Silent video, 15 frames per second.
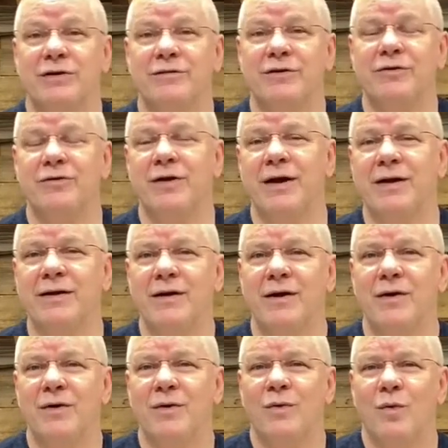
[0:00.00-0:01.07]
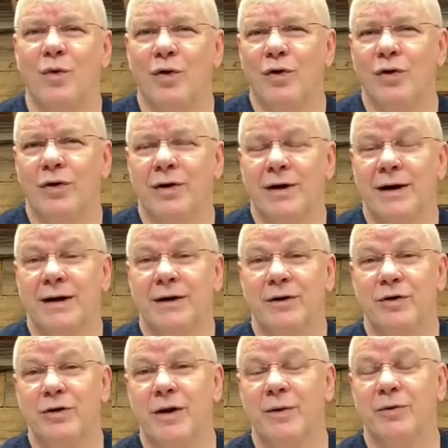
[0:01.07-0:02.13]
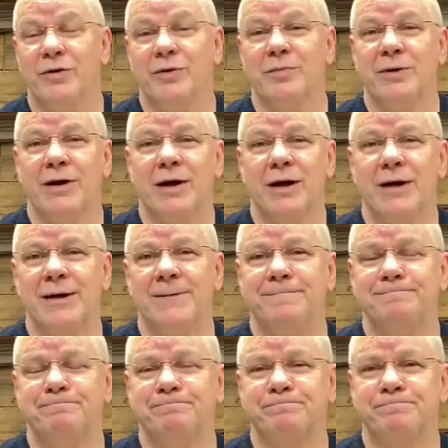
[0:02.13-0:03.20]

of who they were and who they were to become.